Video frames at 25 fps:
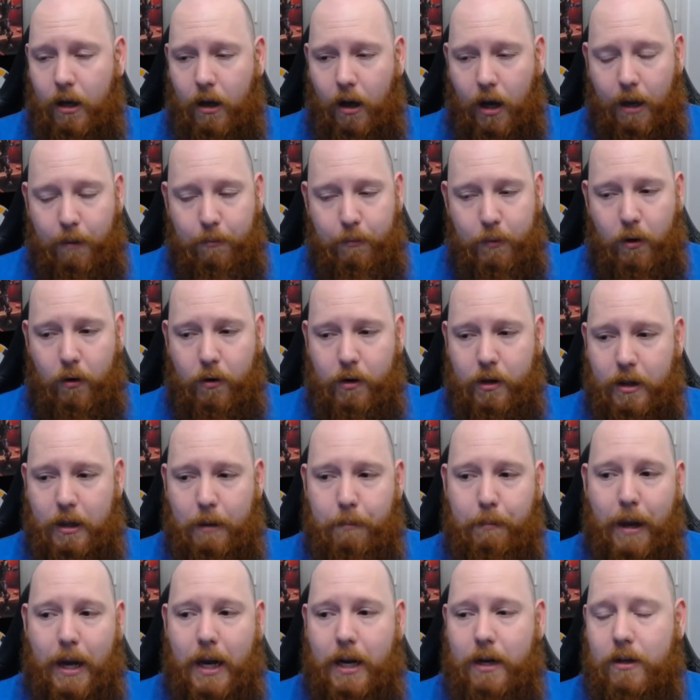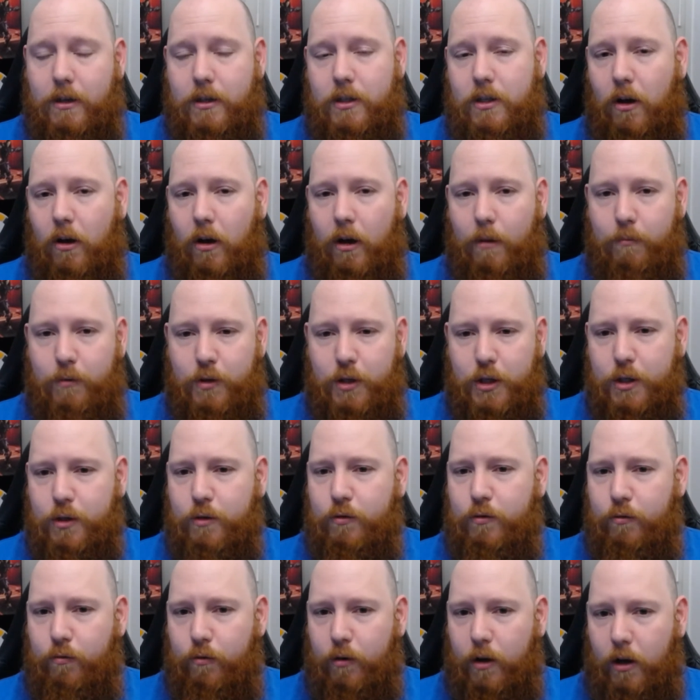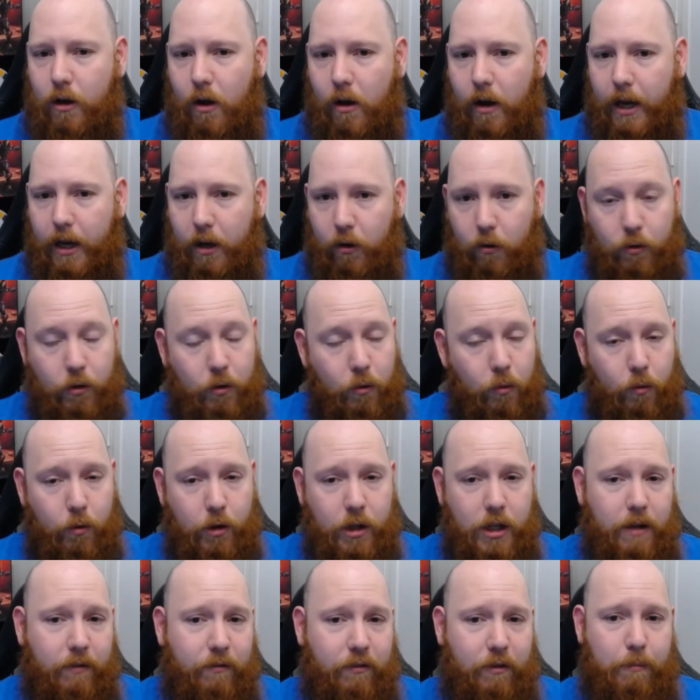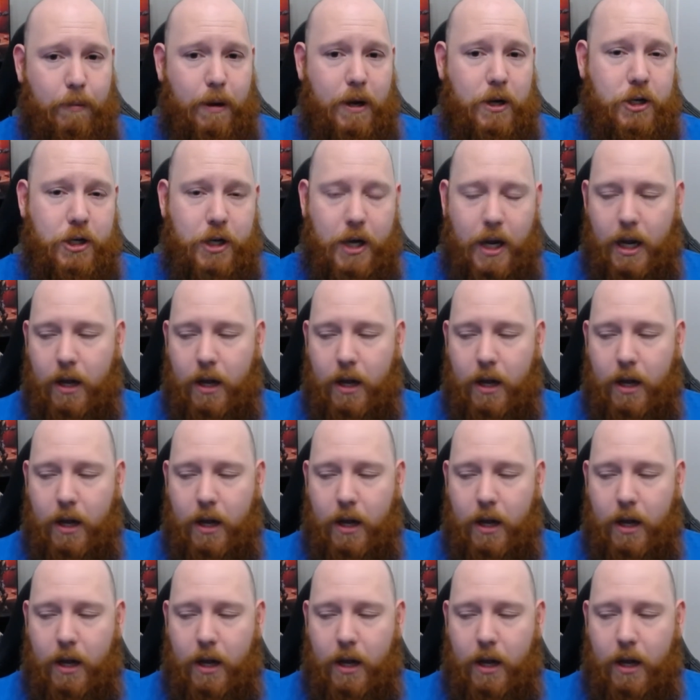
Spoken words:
I'm not in the beta, so I'm just relying on all the information